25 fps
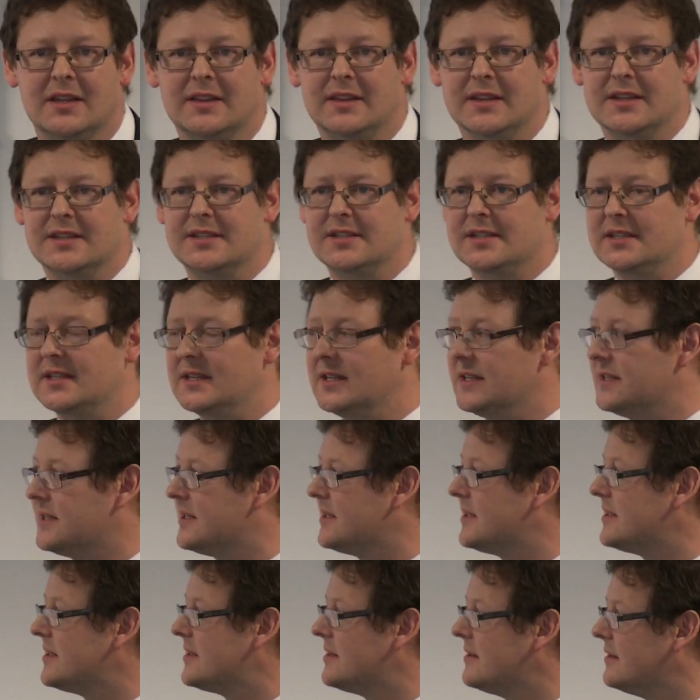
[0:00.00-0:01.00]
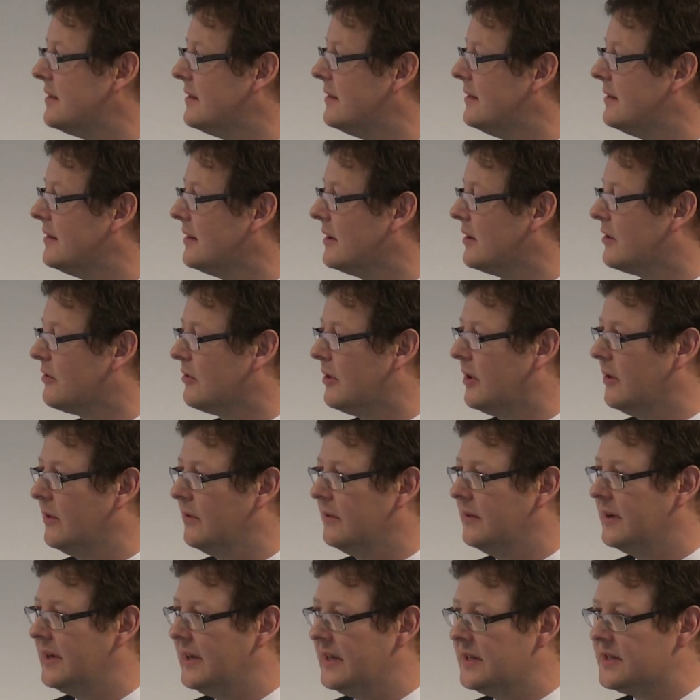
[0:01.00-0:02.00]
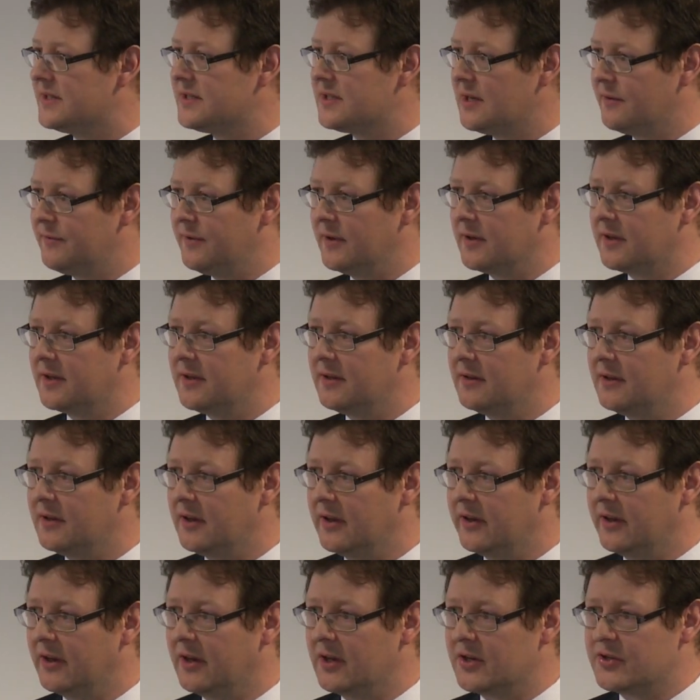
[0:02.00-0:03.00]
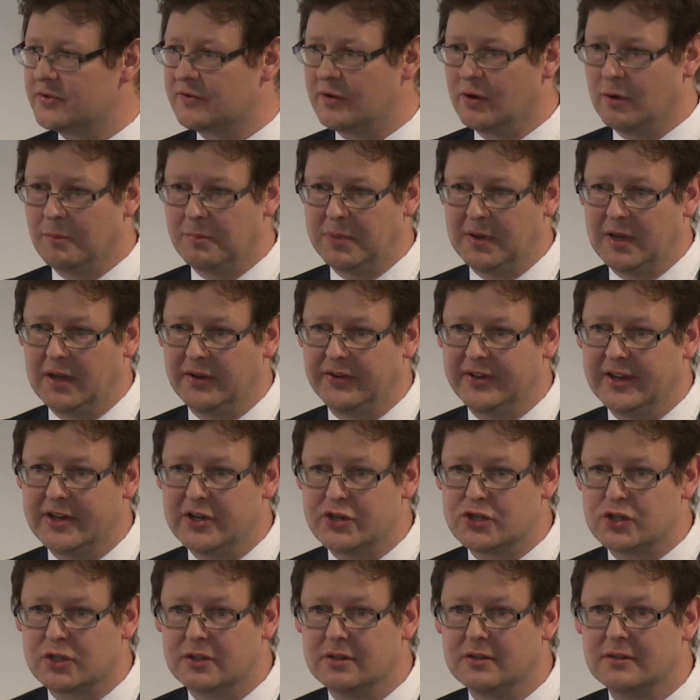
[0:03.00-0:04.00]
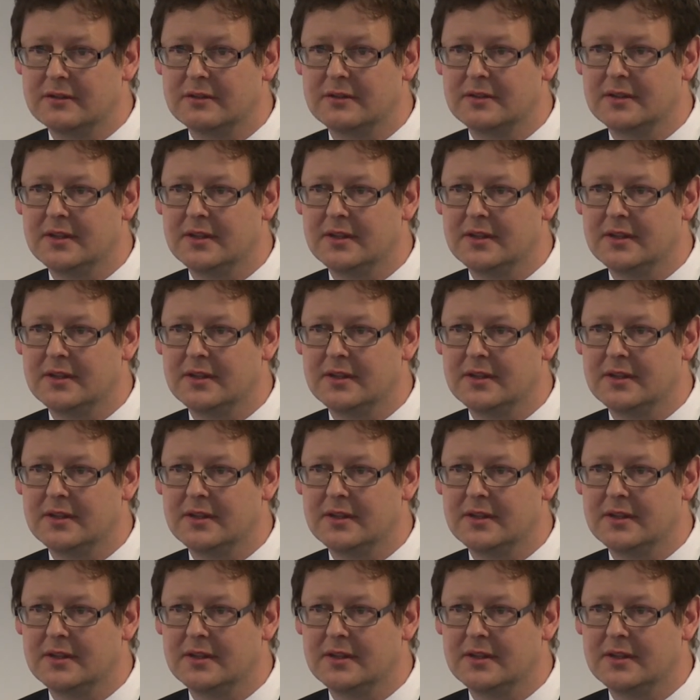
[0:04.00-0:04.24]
This is grown in Suffolk on our trial plantation